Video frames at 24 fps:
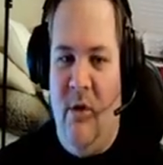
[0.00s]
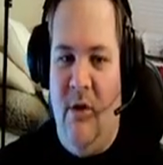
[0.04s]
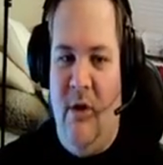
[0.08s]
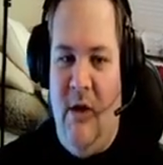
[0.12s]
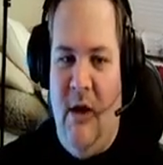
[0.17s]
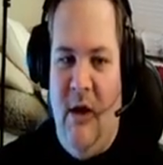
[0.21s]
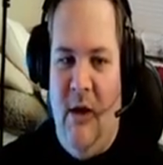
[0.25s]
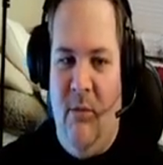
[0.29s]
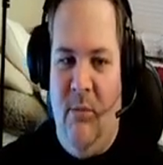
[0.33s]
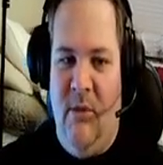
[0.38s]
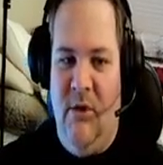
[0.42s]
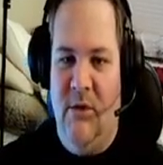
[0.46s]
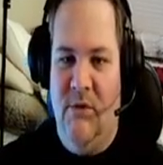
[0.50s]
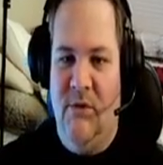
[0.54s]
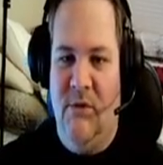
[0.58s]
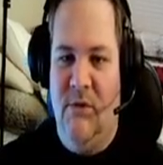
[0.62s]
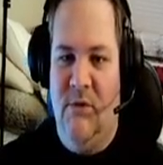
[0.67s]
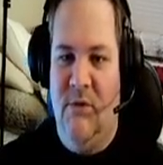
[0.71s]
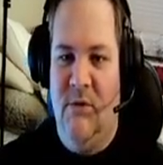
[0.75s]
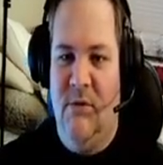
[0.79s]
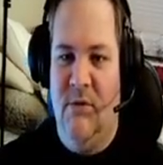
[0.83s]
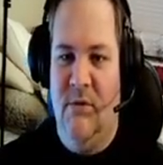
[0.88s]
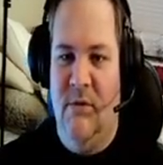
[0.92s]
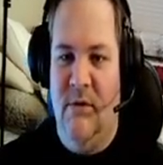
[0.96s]

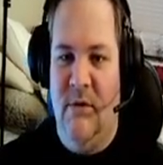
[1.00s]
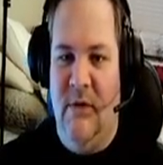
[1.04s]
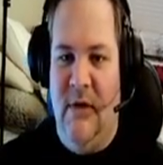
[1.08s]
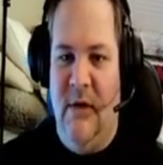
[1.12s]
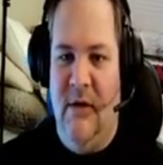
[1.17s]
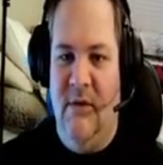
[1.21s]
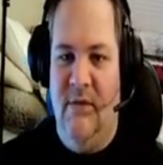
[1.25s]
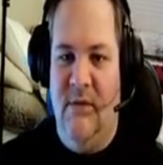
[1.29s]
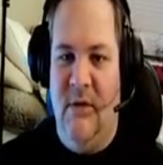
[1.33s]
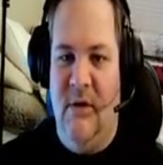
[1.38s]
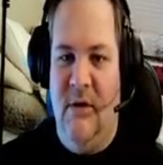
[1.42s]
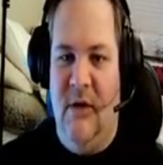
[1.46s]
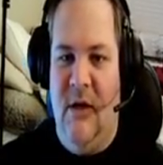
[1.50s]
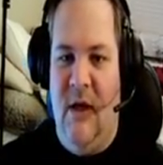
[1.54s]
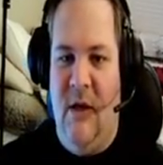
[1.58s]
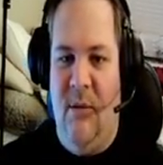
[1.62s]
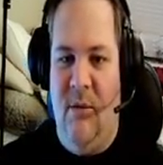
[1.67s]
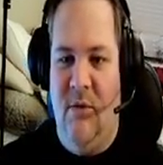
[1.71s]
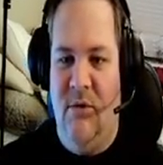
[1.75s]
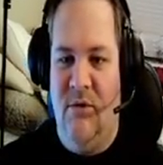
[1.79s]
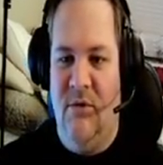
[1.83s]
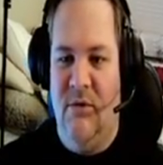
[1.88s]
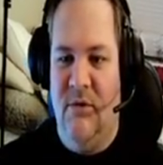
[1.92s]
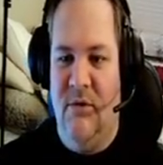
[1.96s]
damage, decent
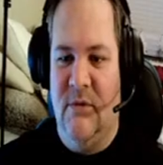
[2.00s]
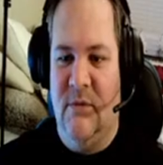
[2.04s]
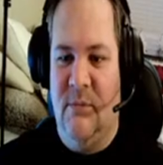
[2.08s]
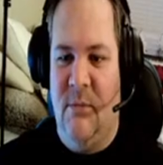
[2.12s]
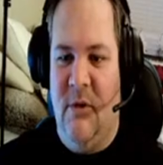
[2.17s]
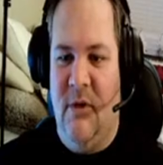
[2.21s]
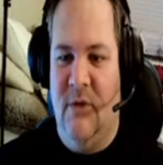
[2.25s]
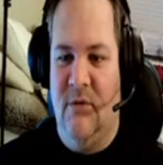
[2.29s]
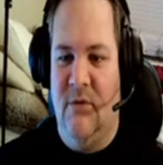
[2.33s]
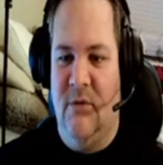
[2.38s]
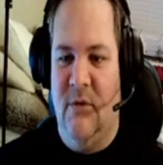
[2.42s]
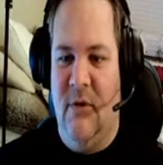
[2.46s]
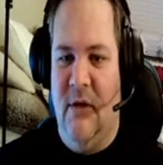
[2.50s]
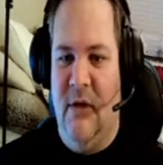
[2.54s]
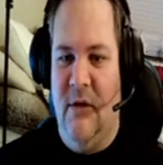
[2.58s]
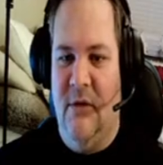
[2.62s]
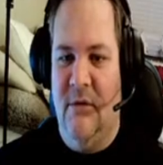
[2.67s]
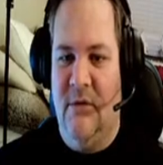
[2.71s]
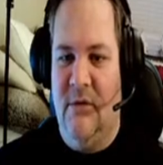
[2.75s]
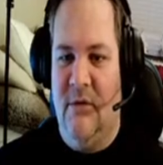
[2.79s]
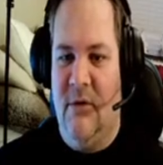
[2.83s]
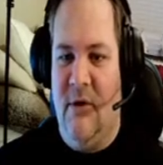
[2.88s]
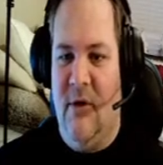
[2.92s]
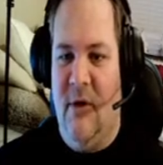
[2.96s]
damage, especially at
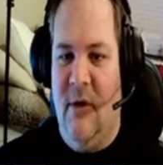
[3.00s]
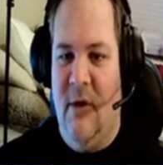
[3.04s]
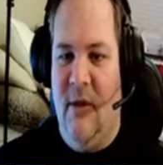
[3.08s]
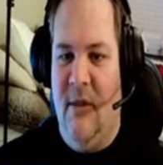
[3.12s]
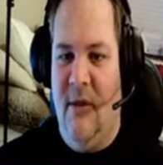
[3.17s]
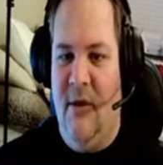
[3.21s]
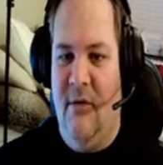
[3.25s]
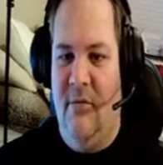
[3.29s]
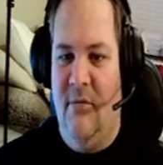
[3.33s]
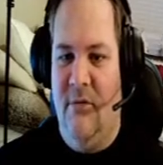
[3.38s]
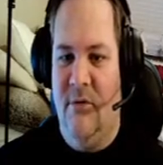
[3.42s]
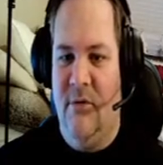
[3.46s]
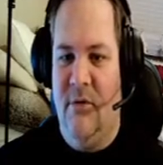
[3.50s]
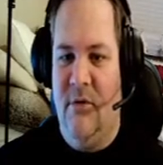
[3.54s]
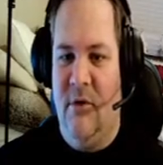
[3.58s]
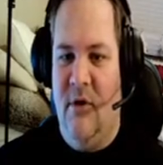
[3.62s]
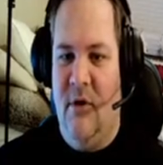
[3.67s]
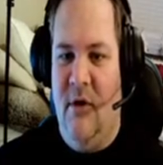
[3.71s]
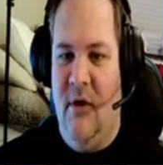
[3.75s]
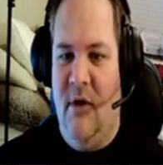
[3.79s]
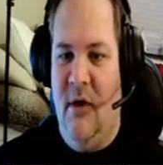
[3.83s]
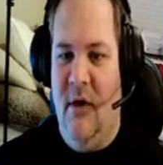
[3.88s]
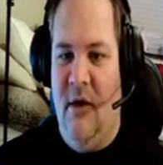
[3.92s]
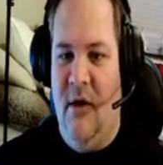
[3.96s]
starting levels
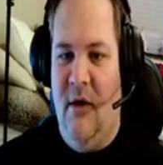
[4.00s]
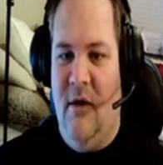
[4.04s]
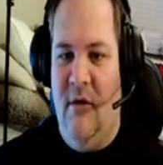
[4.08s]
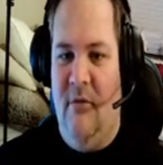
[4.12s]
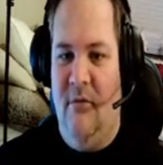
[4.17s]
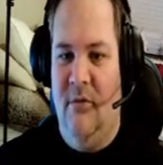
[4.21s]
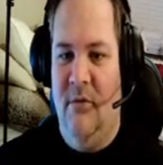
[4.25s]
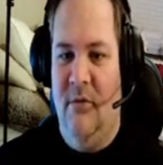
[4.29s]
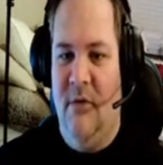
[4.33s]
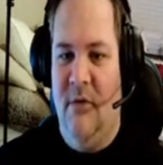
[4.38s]
starting out.